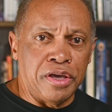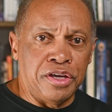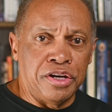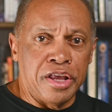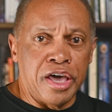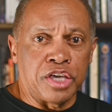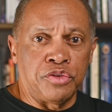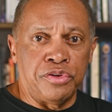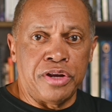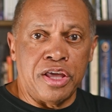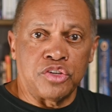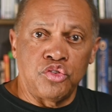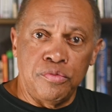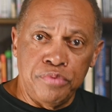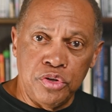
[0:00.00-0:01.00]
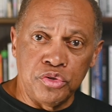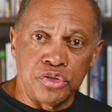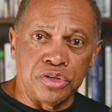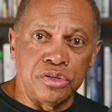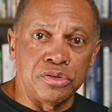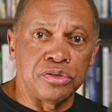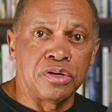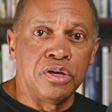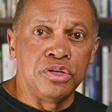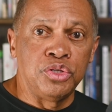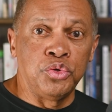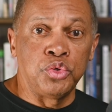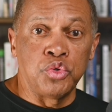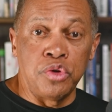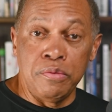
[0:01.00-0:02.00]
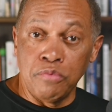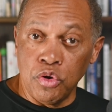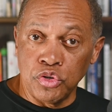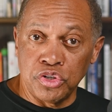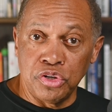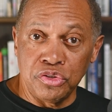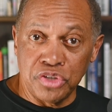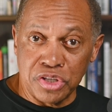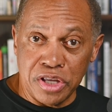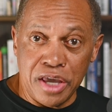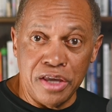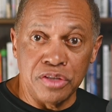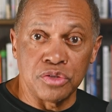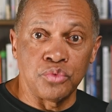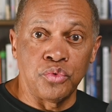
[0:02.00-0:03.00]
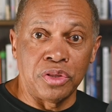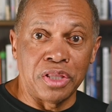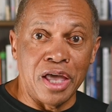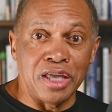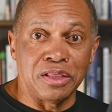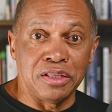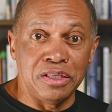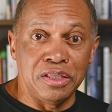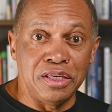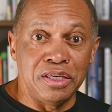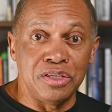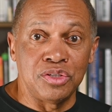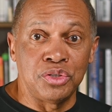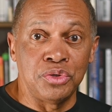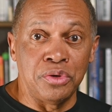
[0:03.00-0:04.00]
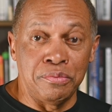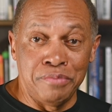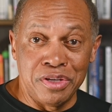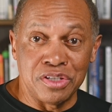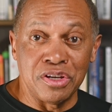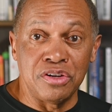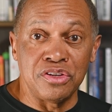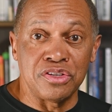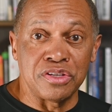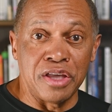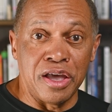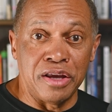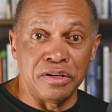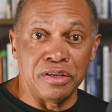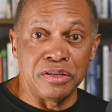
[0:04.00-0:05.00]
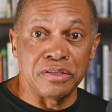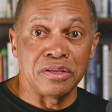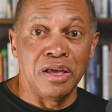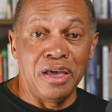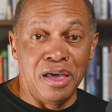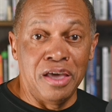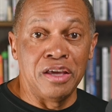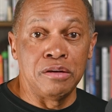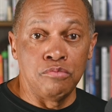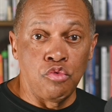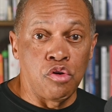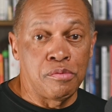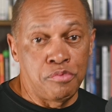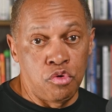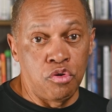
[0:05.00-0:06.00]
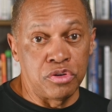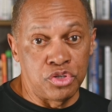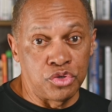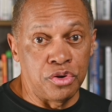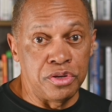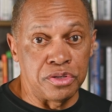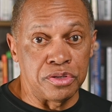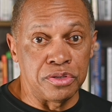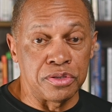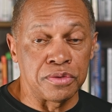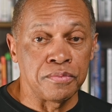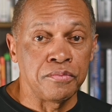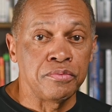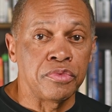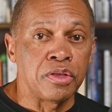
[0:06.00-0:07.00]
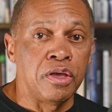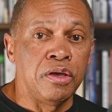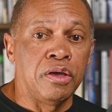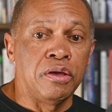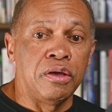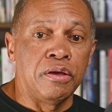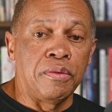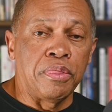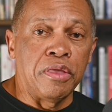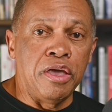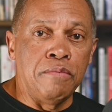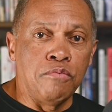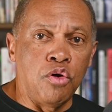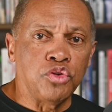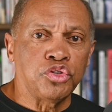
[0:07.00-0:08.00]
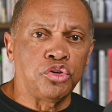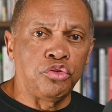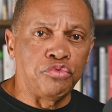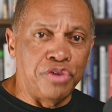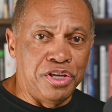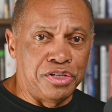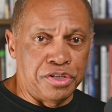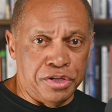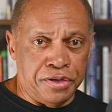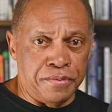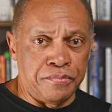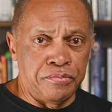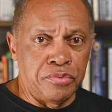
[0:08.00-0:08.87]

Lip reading: inaccurate attributions due to emotional states will likely lead to misunderstandings and more poor choices. Emotional reasoning